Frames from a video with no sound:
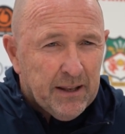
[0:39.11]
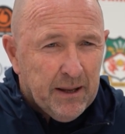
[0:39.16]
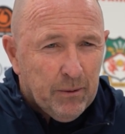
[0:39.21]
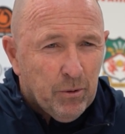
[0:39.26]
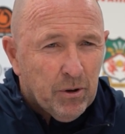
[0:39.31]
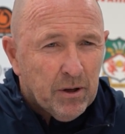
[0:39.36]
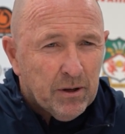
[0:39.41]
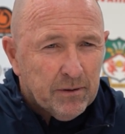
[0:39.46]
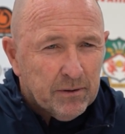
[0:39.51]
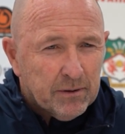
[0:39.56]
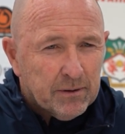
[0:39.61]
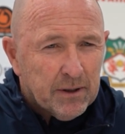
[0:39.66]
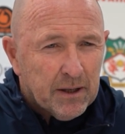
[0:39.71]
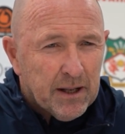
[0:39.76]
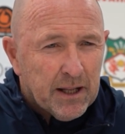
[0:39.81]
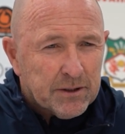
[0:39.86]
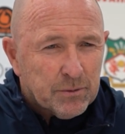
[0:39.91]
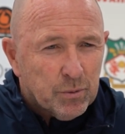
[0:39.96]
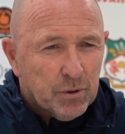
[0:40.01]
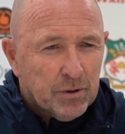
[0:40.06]
the
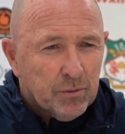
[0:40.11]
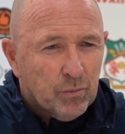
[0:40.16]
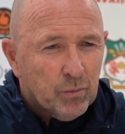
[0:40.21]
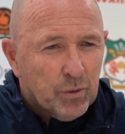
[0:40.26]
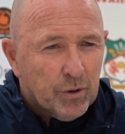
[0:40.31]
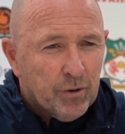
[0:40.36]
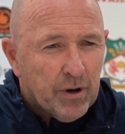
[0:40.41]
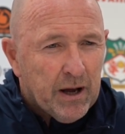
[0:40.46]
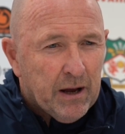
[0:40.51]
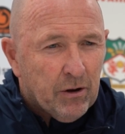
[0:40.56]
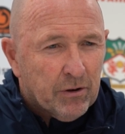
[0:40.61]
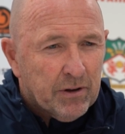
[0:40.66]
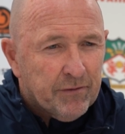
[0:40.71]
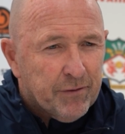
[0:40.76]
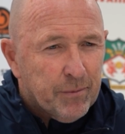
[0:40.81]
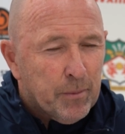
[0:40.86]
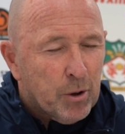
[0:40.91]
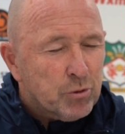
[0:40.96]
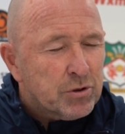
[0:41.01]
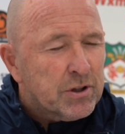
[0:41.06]
lads were right on it
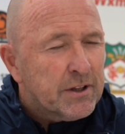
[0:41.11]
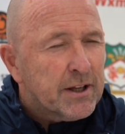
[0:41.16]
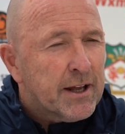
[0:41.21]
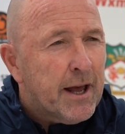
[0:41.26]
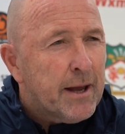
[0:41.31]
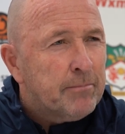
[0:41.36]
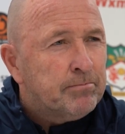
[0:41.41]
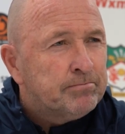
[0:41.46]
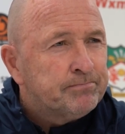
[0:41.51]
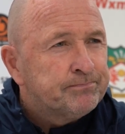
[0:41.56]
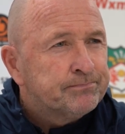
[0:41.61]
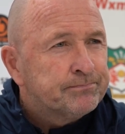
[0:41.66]
for most of the game.